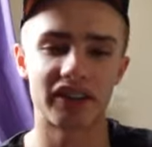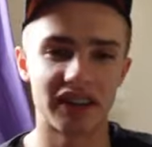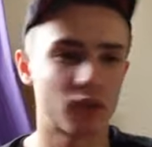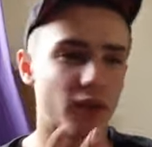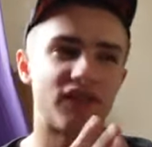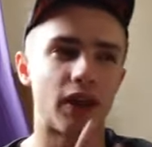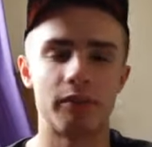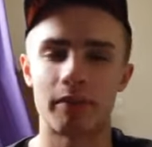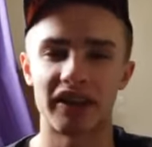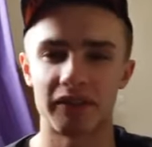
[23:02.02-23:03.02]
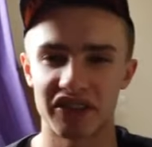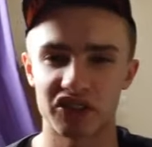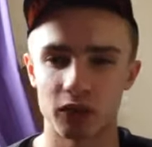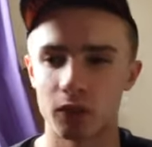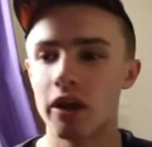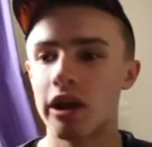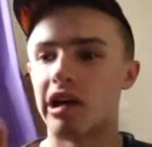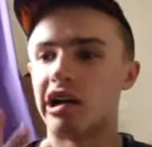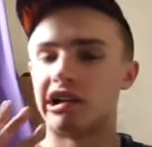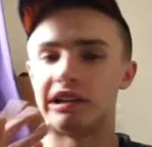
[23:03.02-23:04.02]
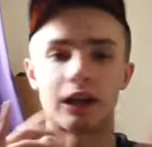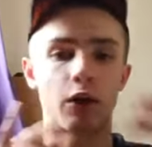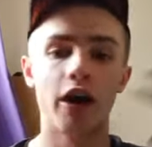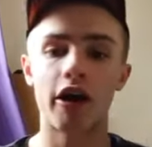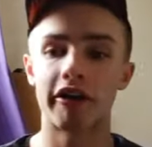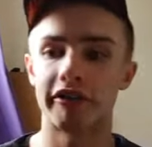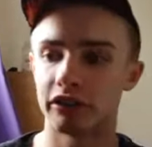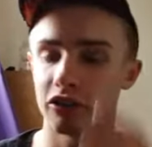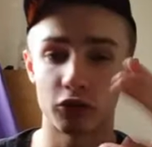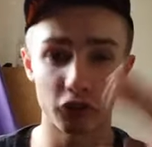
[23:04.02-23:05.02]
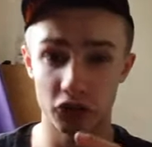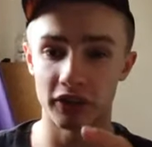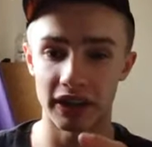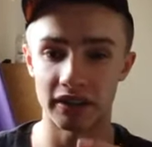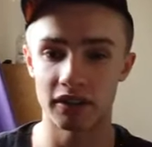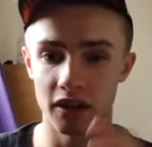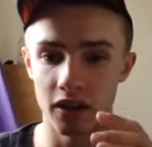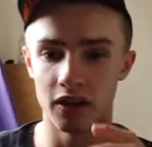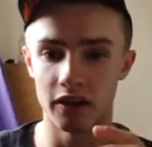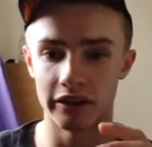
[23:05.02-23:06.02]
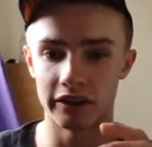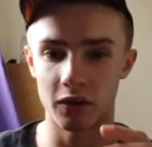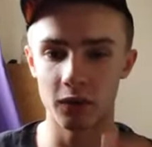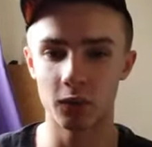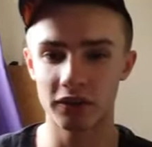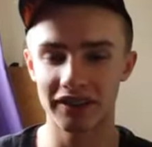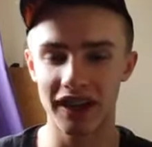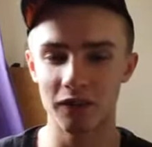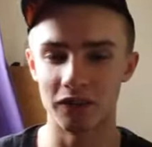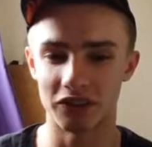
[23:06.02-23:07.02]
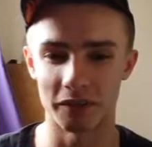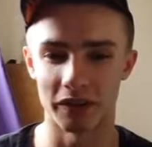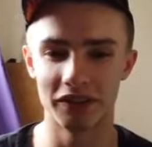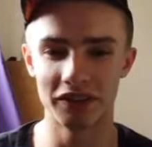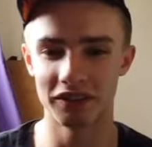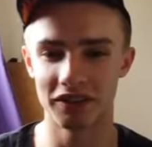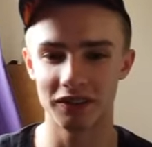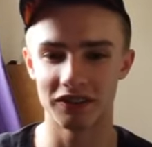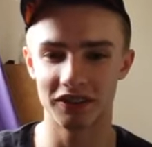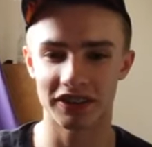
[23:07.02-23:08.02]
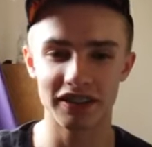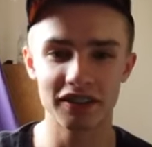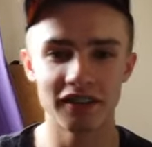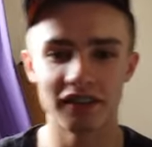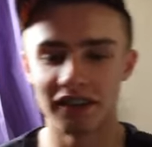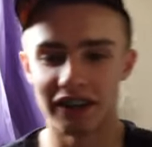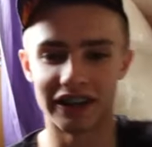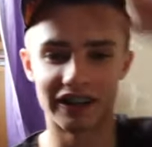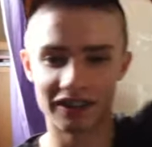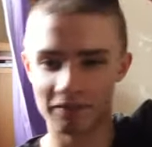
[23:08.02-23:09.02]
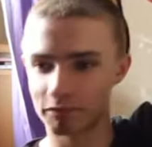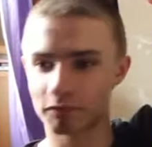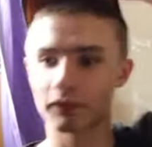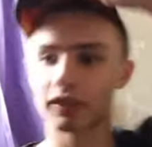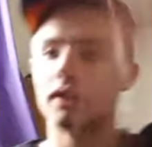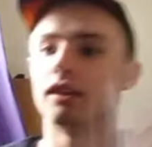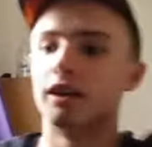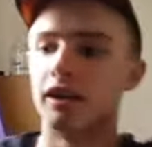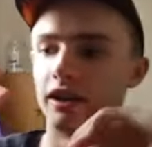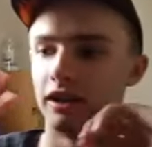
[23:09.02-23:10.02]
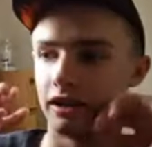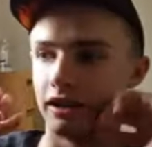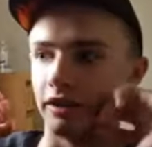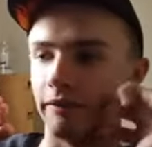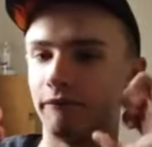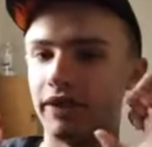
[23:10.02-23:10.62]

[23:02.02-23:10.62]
it's not very beneficial. Now her study, Goodman's and Talents tomorrow. The